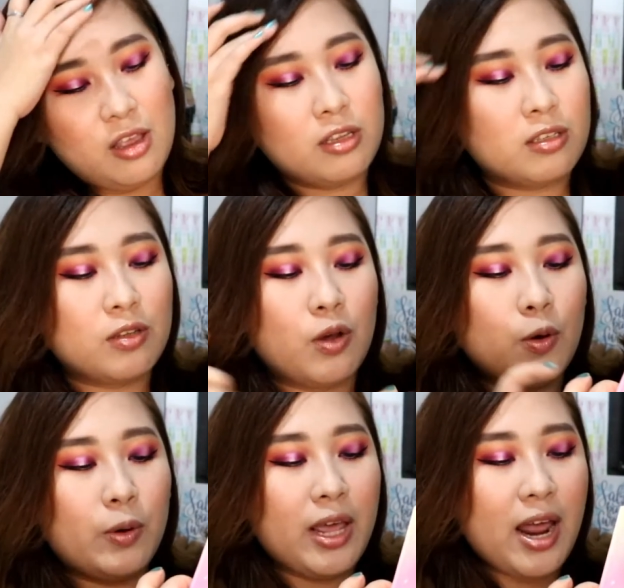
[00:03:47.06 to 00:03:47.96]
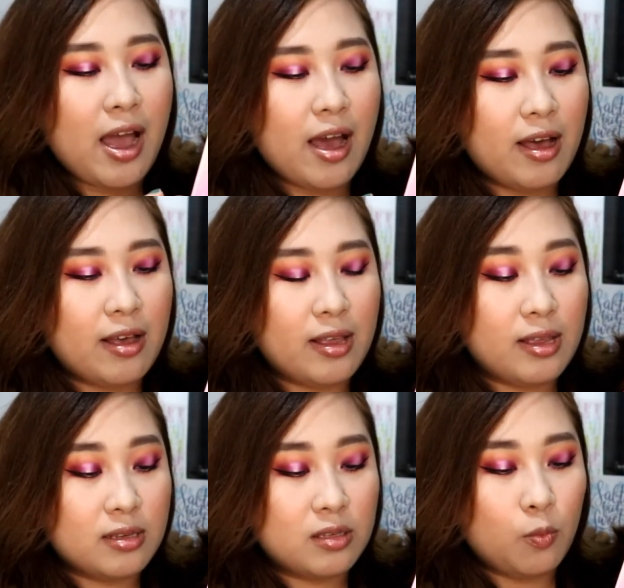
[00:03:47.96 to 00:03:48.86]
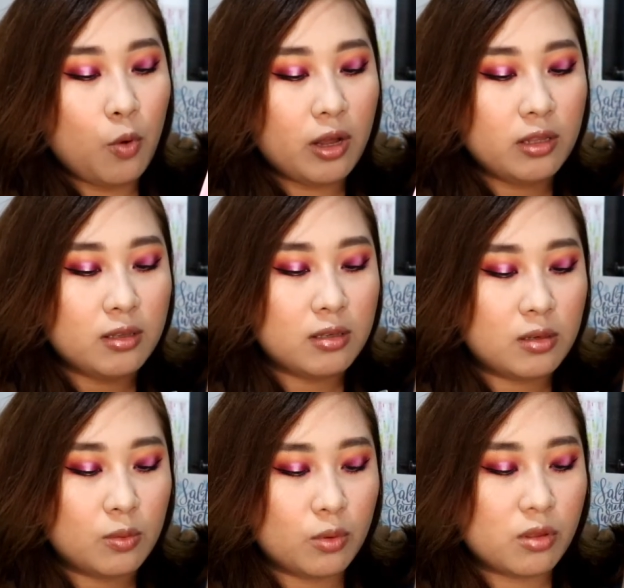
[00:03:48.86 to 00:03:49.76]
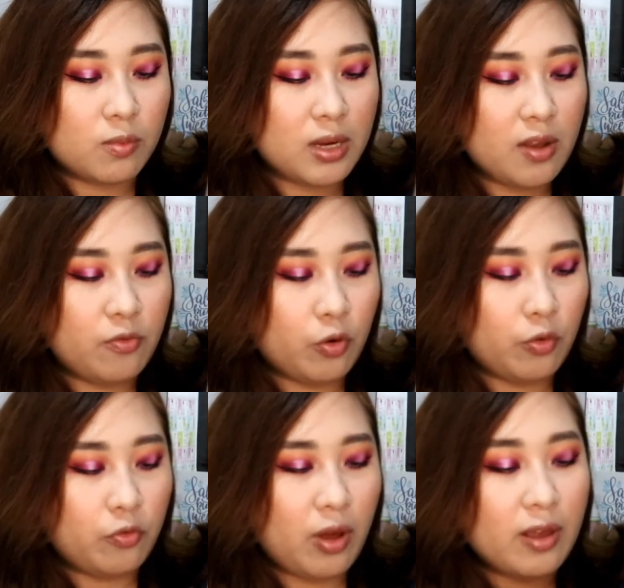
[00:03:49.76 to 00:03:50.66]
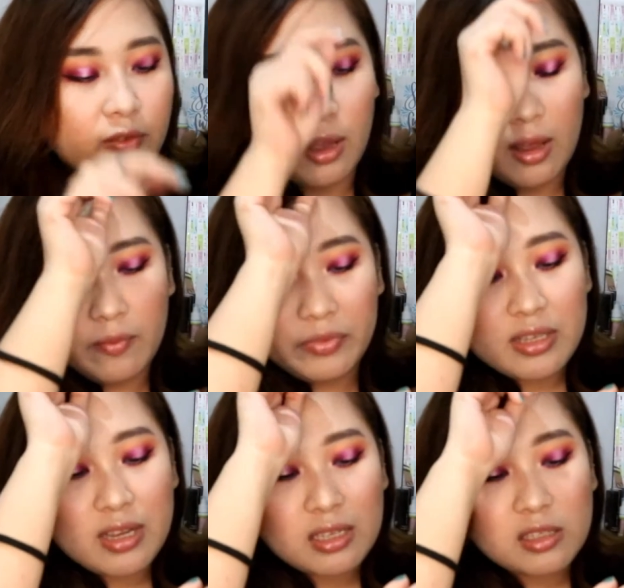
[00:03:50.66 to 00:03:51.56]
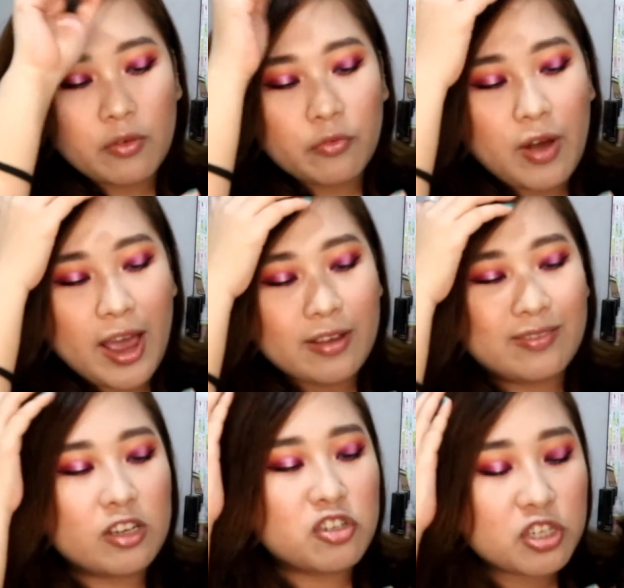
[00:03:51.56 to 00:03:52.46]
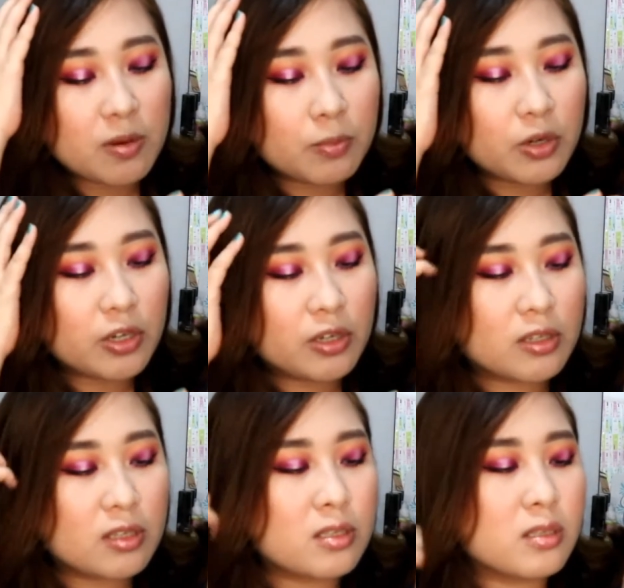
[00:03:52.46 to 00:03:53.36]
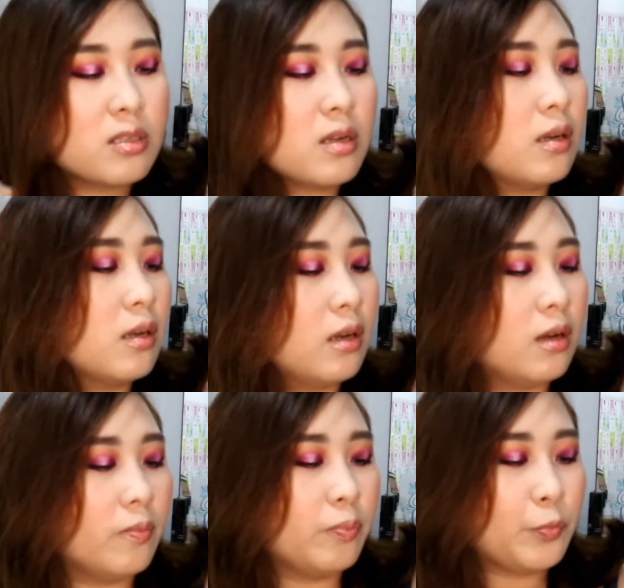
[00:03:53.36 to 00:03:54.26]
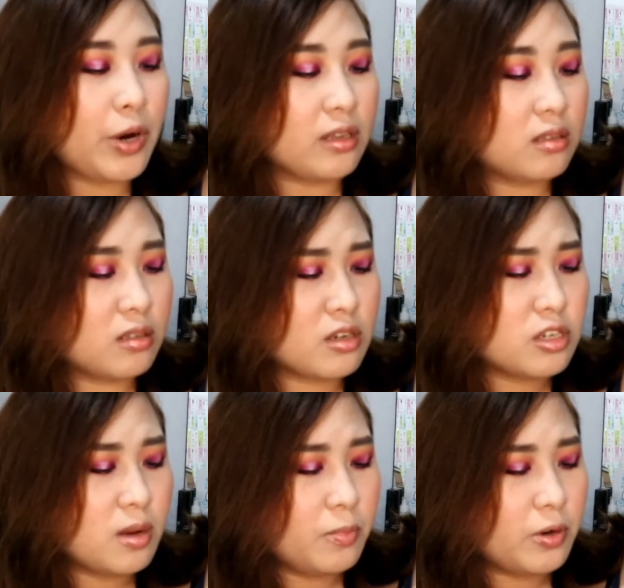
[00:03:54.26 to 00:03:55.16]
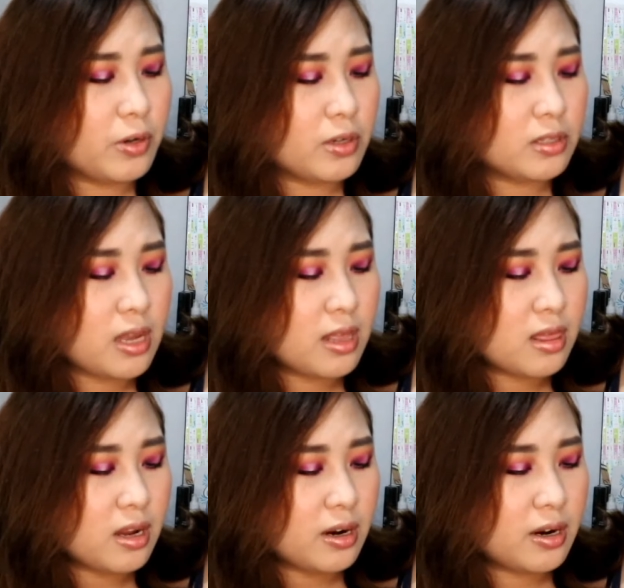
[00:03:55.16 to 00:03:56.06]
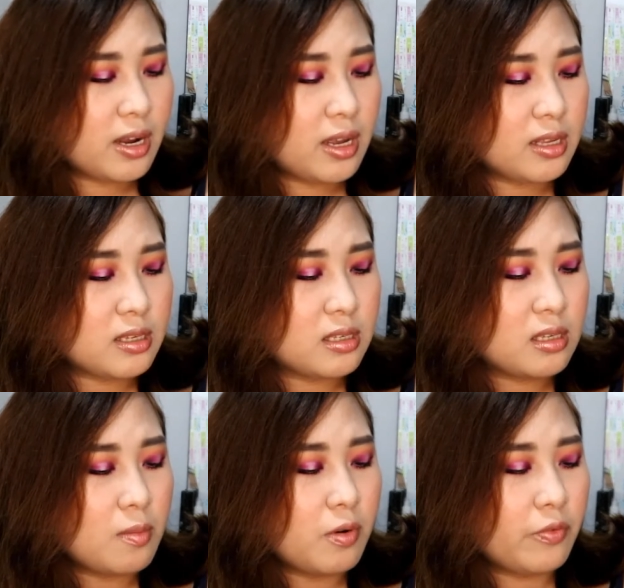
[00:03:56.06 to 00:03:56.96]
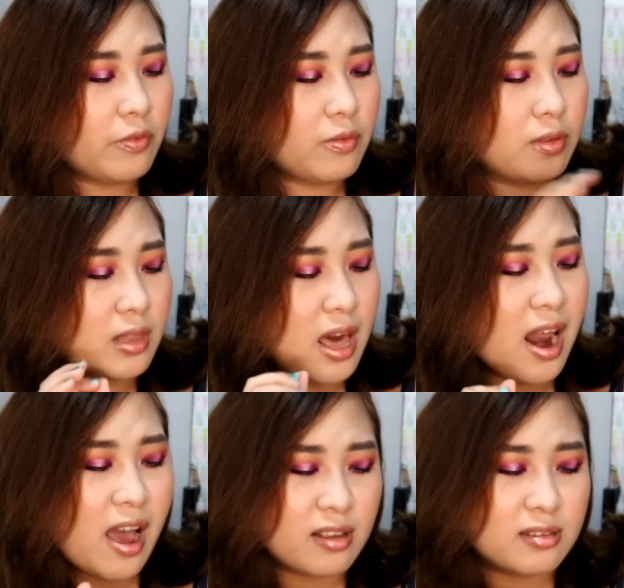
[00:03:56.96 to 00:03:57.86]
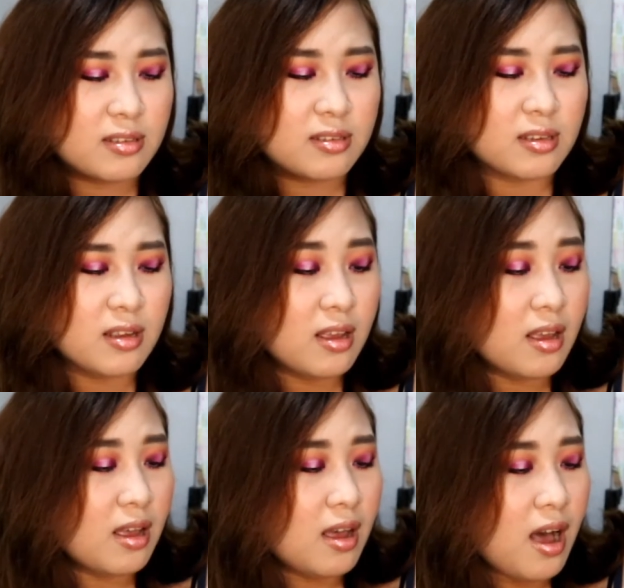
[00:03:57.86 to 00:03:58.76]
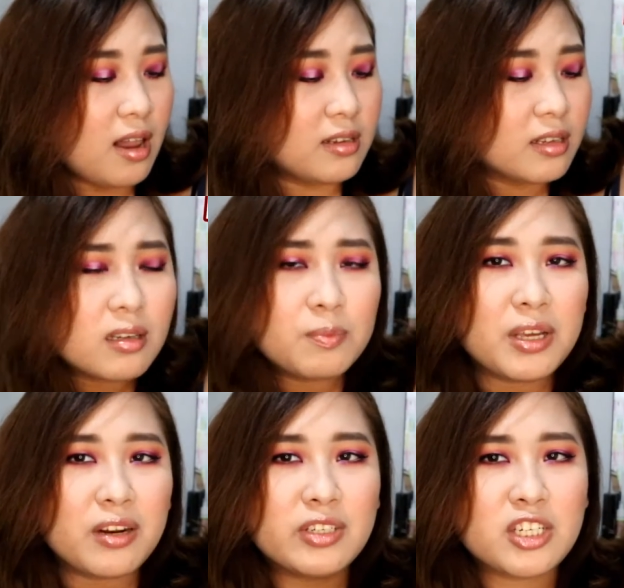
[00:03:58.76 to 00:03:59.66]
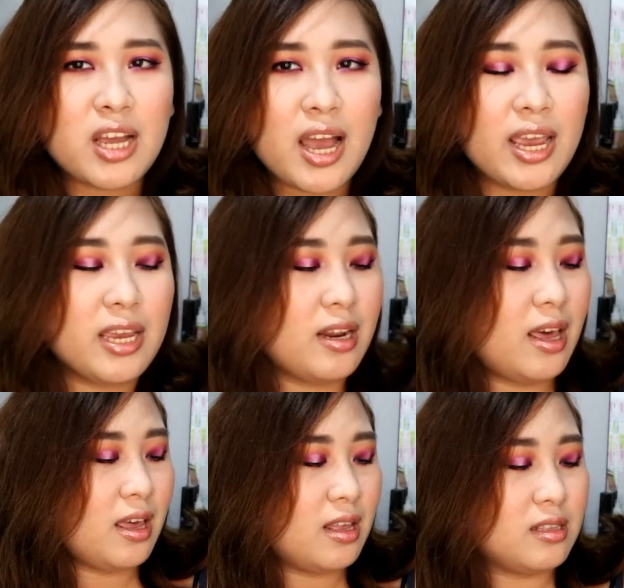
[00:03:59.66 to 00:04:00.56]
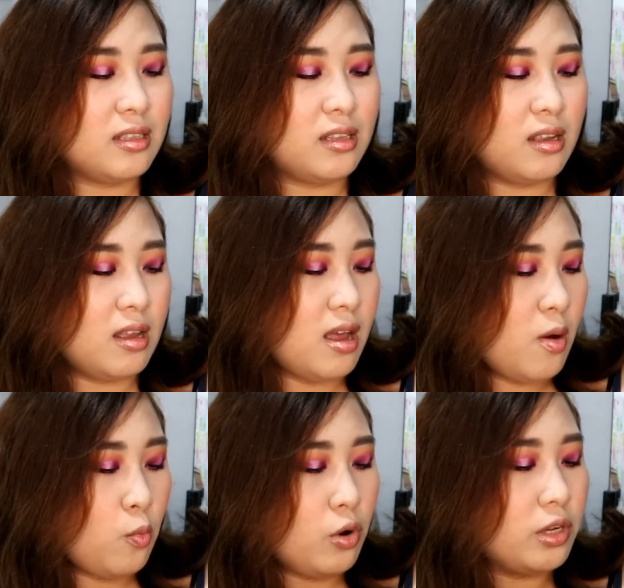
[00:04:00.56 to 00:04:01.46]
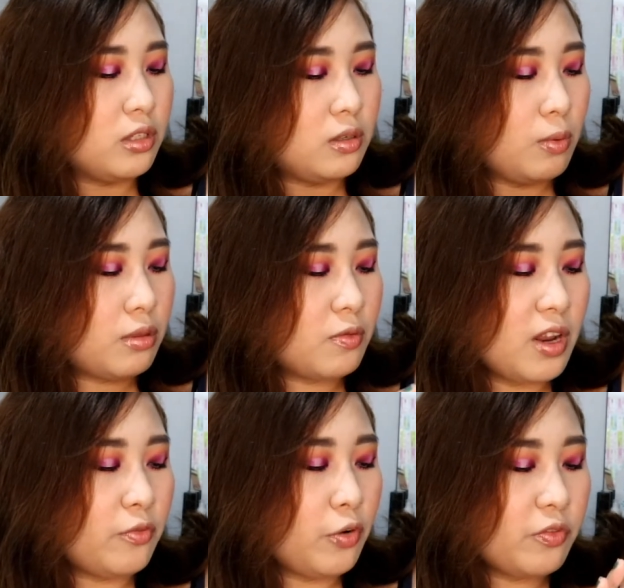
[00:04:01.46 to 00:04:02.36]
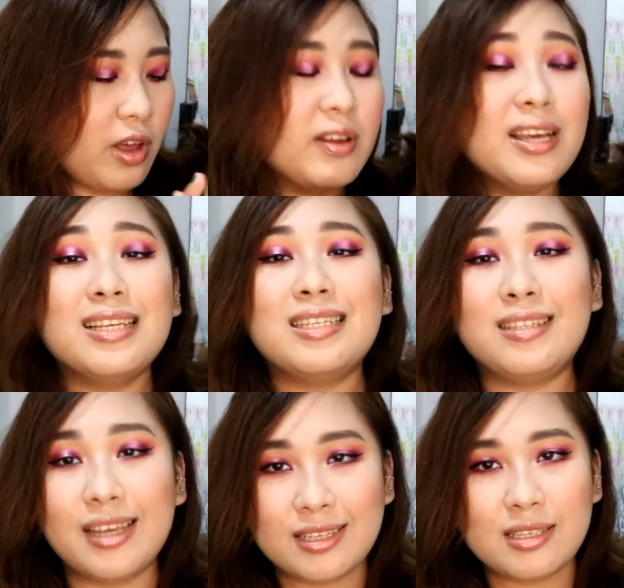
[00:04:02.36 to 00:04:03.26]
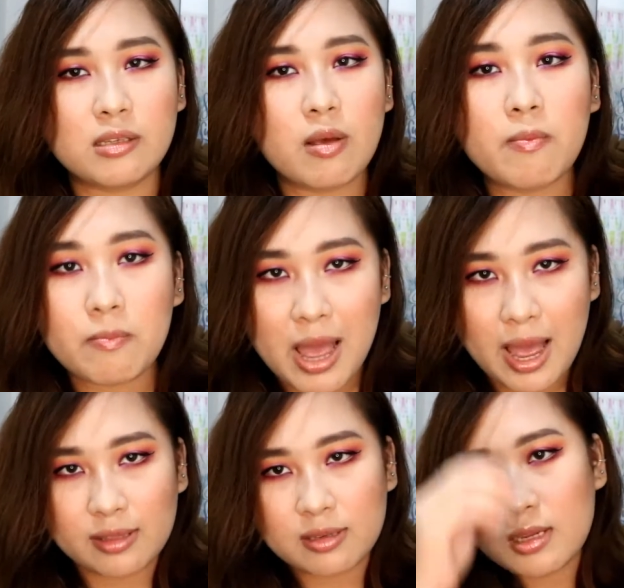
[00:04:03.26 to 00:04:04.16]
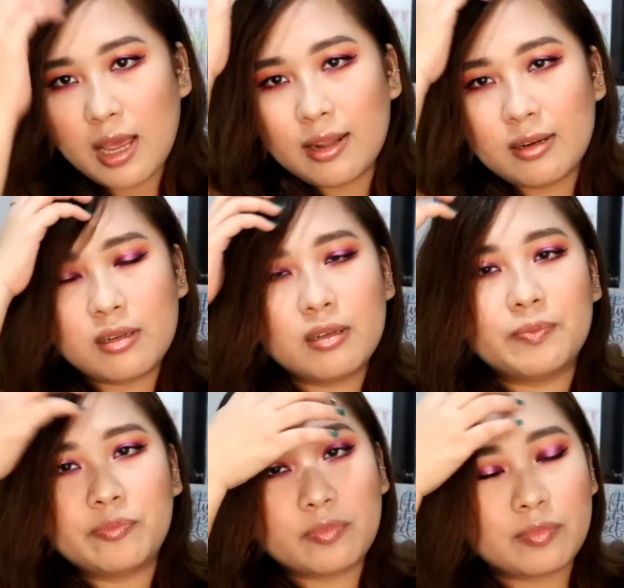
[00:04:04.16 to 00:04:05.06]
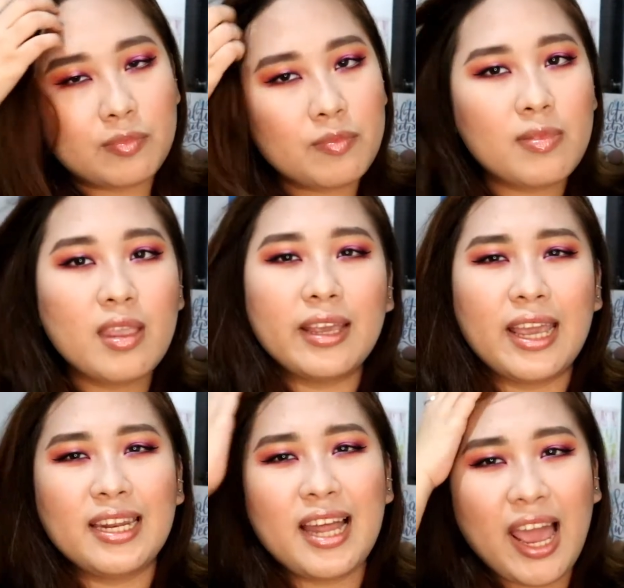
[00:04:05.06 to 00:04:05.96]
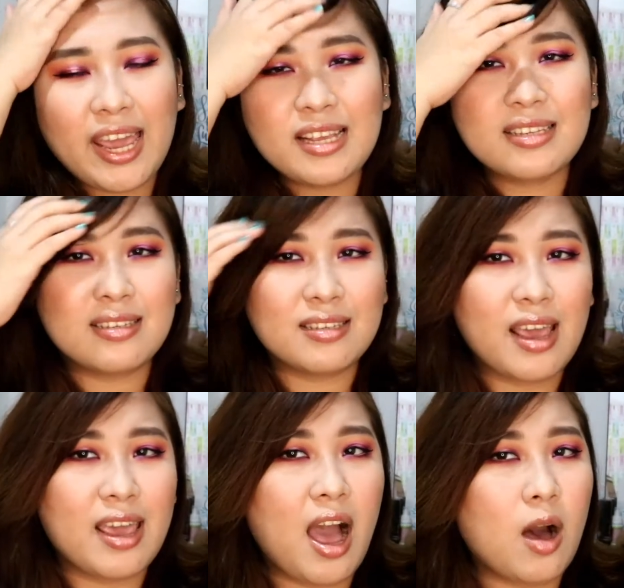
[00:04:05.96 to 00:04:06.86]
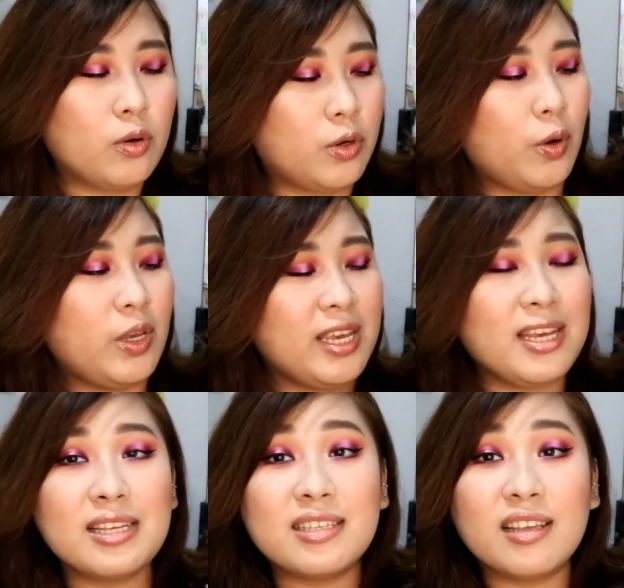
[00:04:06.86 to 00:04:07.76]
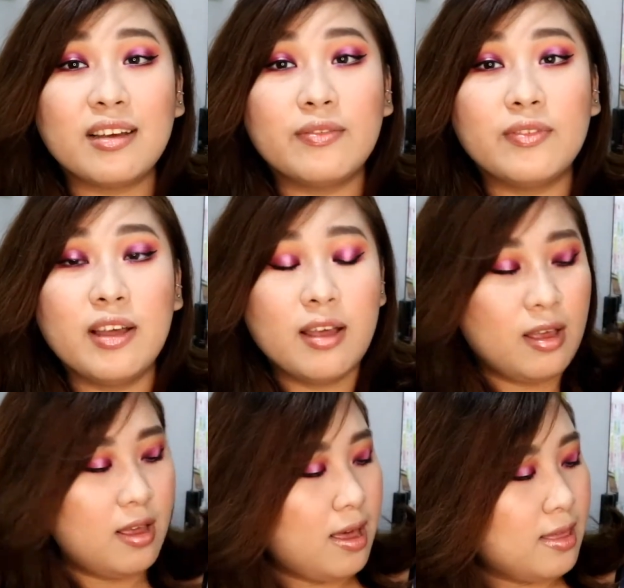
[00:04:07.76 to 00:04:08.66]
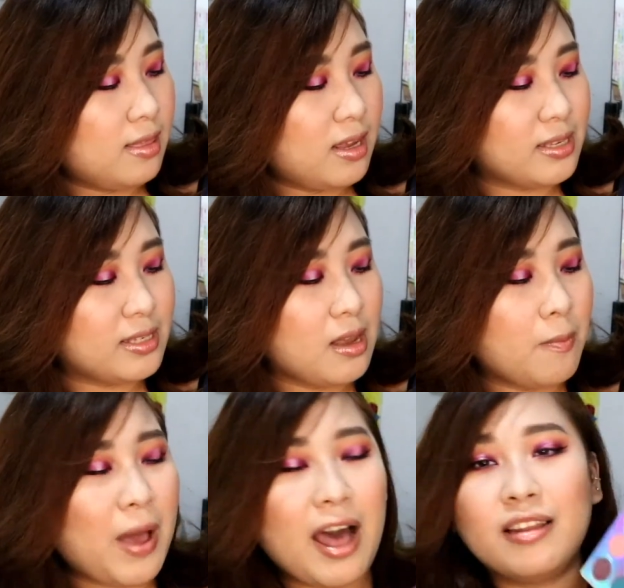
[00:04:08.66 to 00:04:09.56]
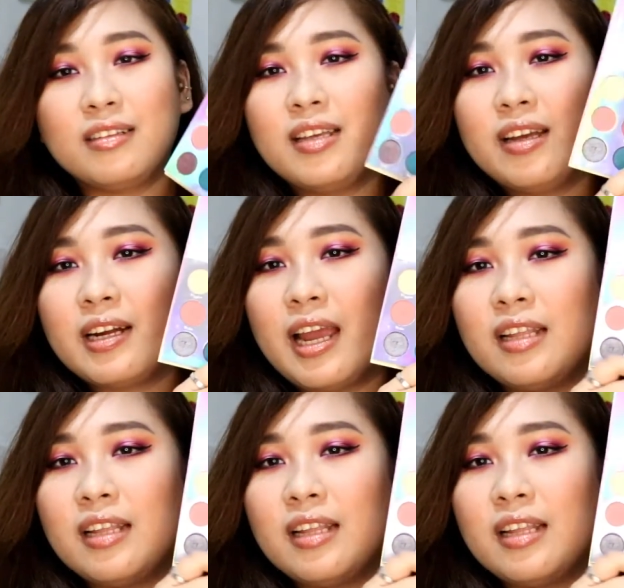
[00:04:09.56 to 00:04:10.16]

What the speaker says: So it has 1, 2, 3, 4, 5. This has 5 shimmers, pressed shimmers, and there is some of that has a little bit of shine, and 1, 2, 3, 4, 5, 6 mattes. And can I say how cohesive this palette here?